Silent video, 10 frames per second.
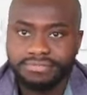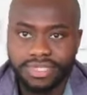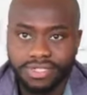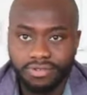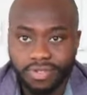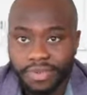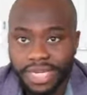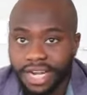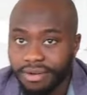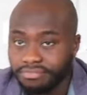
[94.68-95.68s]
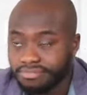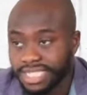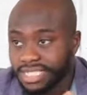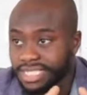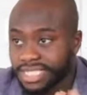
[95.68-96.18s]
He don't speak up,
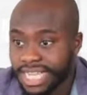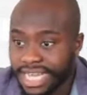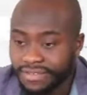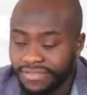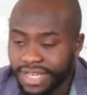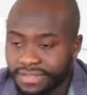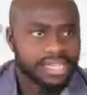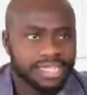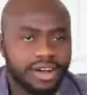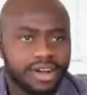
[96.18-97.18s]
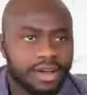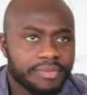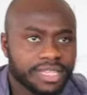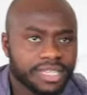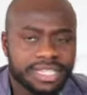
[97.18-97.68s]
he doesn't say anything. It's now
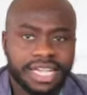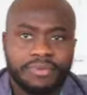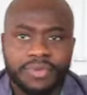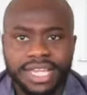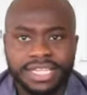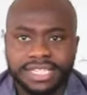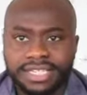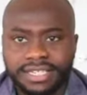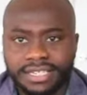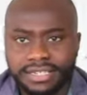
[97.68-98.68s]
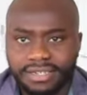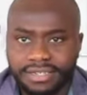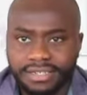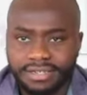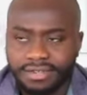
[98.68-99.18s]
coming to the time where he needs to
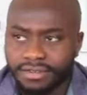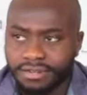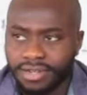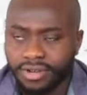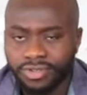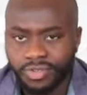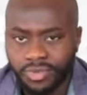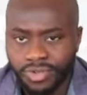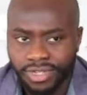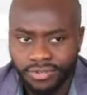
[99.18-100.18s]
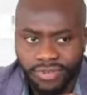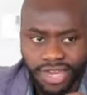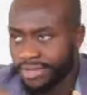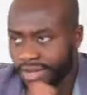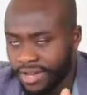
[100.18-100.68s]
contribute to the
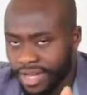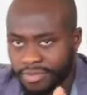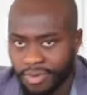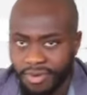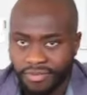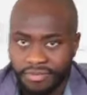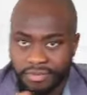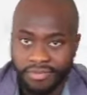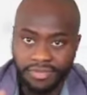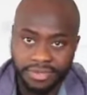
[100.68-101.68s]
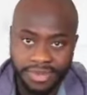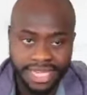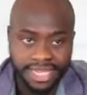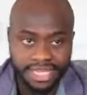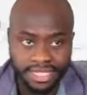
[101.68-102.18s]
rent. I've asked my brother's
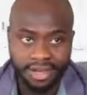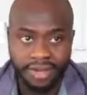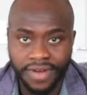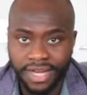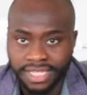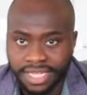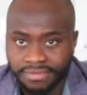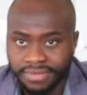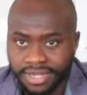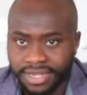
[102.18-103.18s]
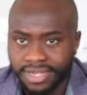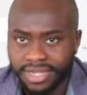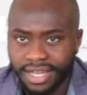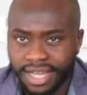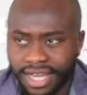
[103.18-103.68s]
paid, I've asked him,
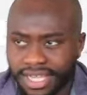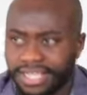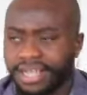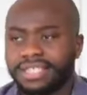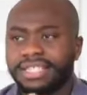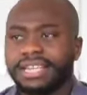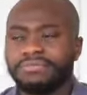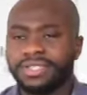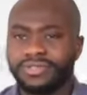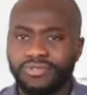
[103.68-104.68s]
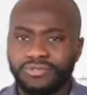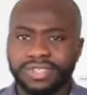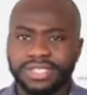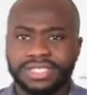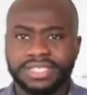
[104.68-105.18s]
and he starts telling me
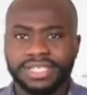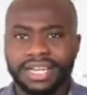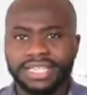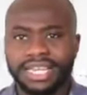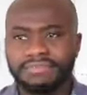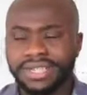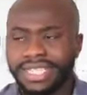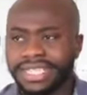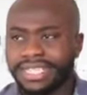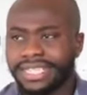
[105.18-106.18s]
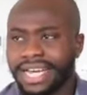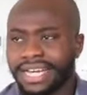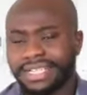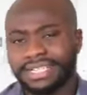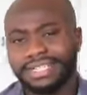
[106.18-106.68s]
stories, start telling me this and that.